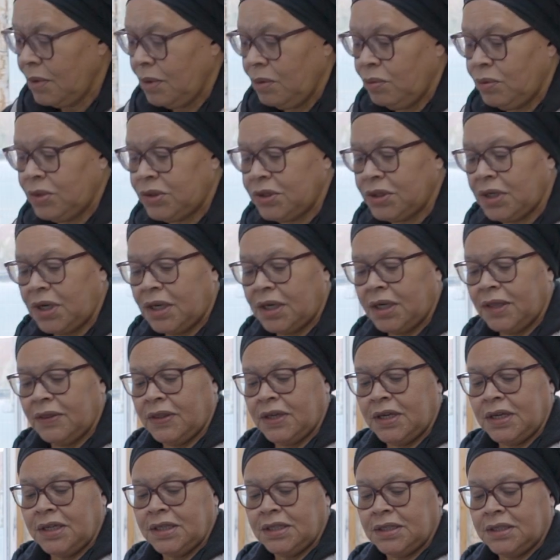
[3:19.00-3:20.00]
which are like
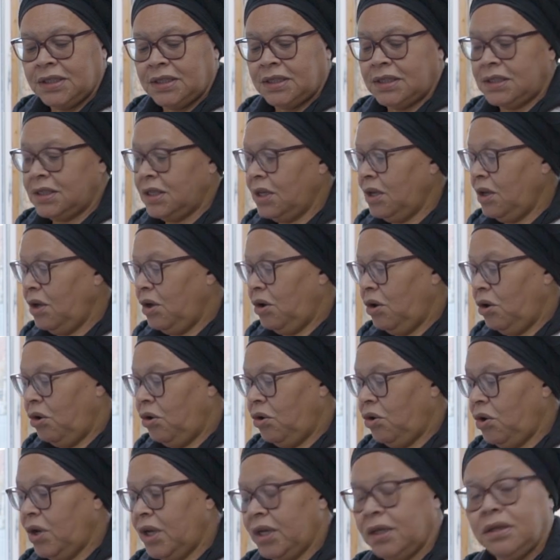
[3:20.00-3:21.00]
these,
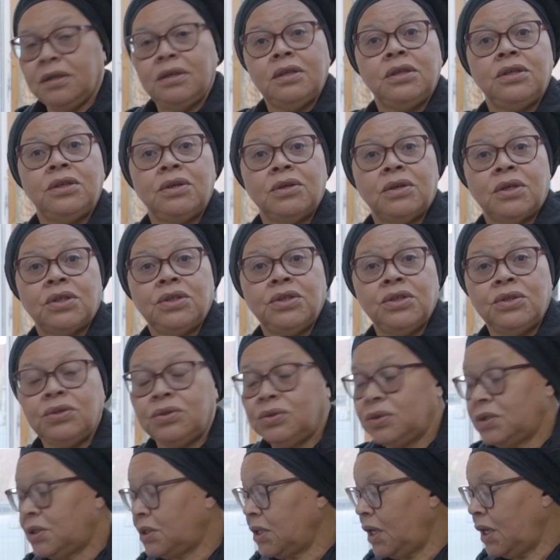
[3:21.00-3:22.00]
or you can
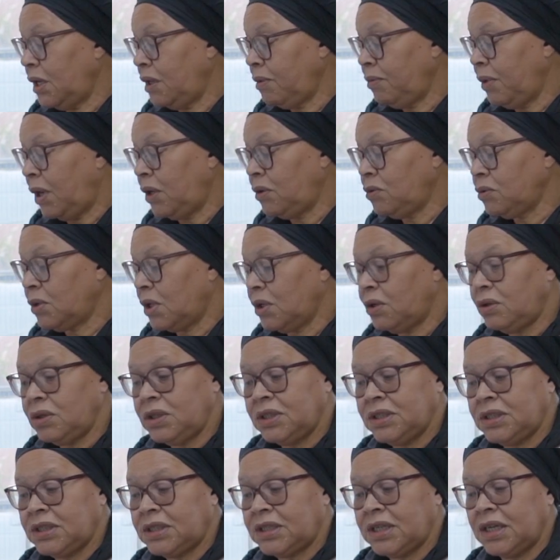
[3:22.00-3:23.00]
use old
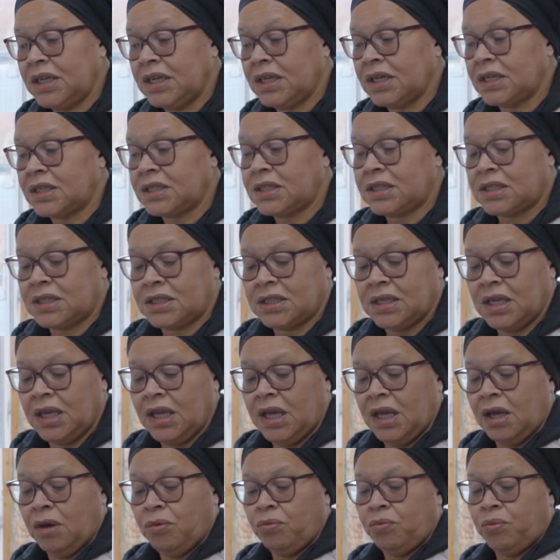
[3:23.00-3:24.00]
lolly sticks,
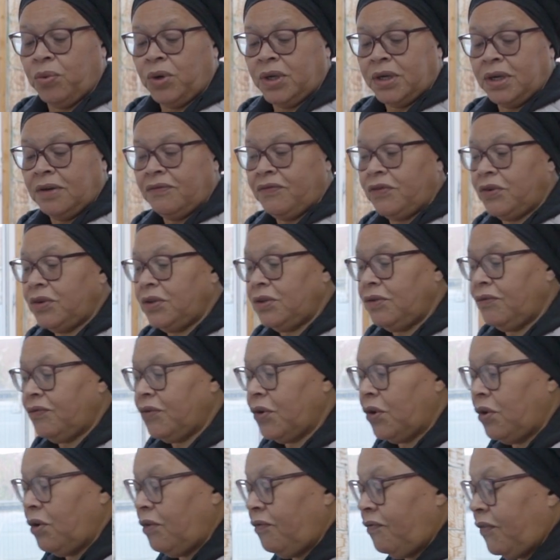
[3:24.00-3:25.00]
whatever you've
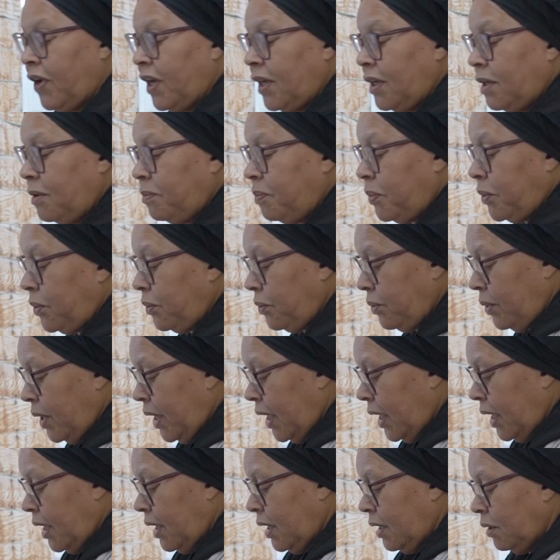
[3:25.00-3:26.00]
got available,
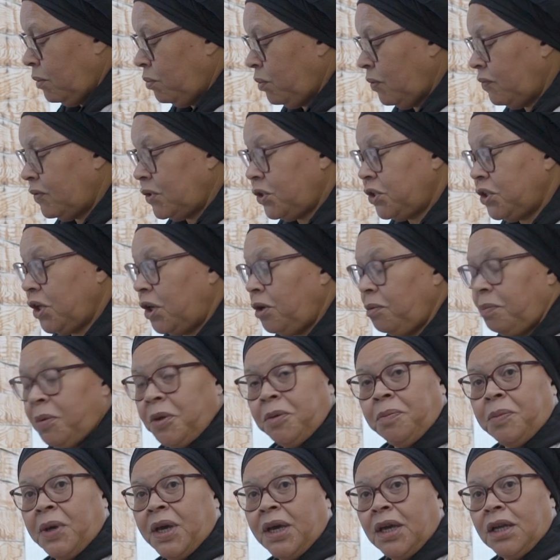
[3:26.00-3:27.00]
with a
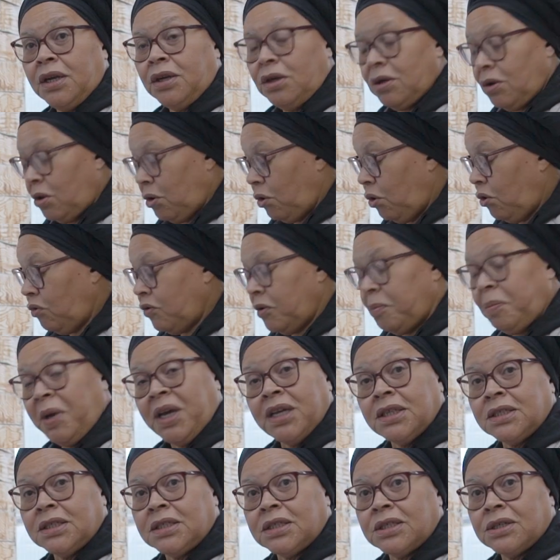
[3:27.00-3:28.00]
Sharpie pen or a
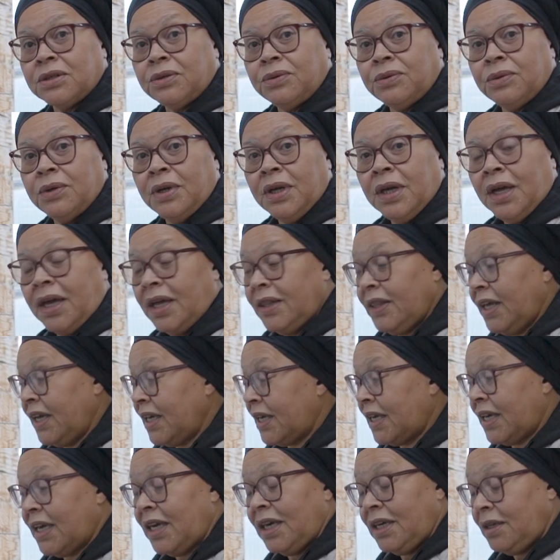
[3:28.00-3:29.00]
pencil. And
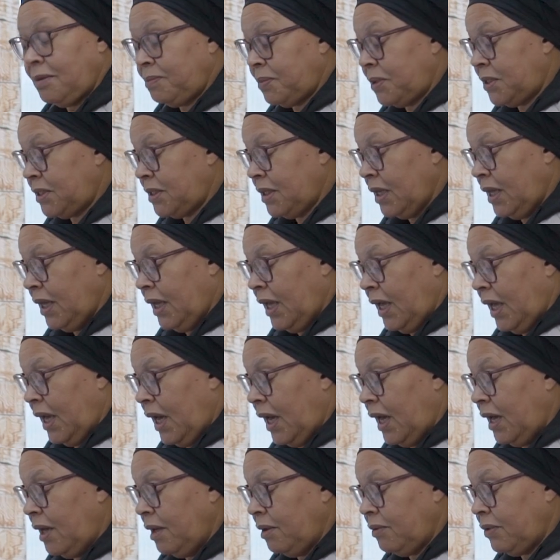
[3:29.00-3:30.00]
that keeps
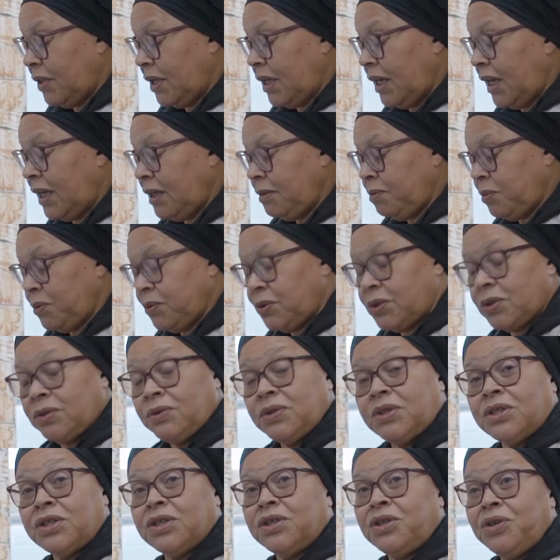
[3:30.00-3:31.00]
the labels on
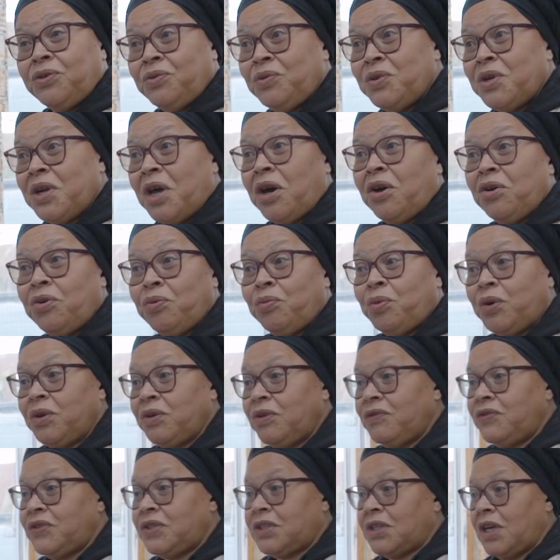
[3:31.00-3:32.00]
so you know what
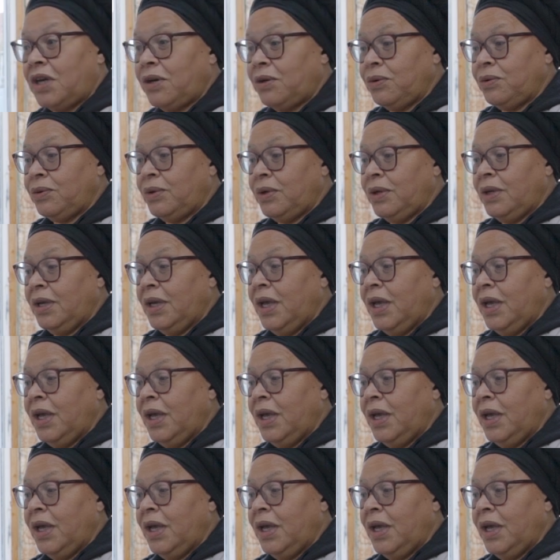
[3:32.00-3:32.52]
you've sown.